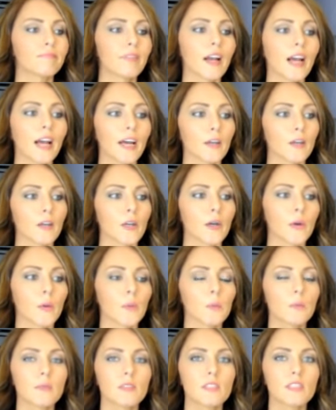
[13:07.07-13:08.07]
I don't
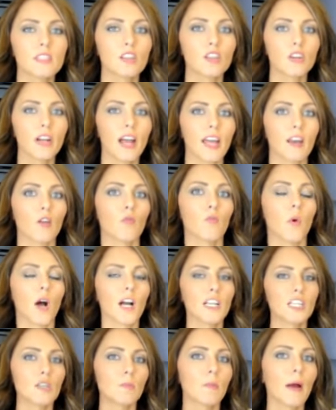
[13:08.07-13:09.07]
know, still kind of
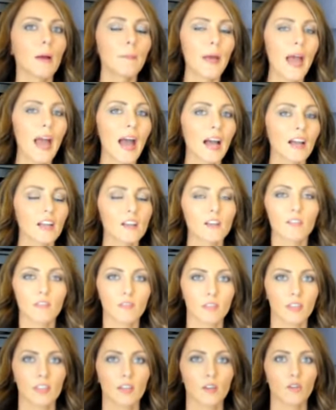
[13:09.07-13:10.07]
watching my back,
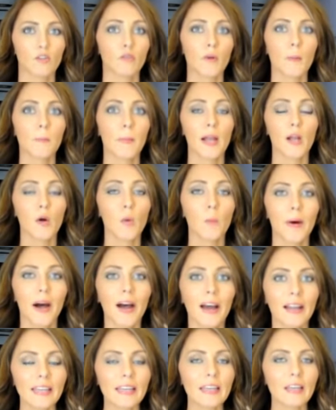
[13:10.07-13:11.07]
you know, from my own
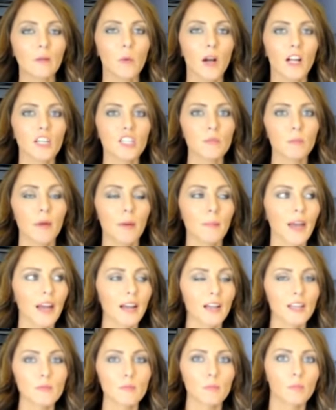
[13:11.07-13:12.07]
body, watching my
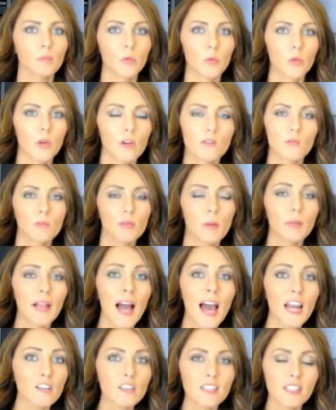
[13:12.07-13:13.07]
back, who knows when the
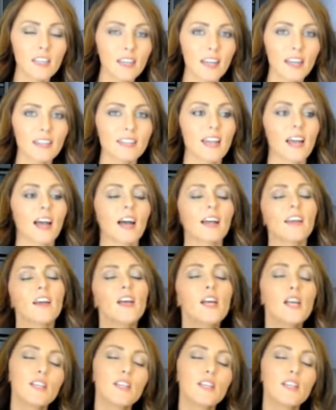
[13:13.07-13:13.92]
bladder's going to attack.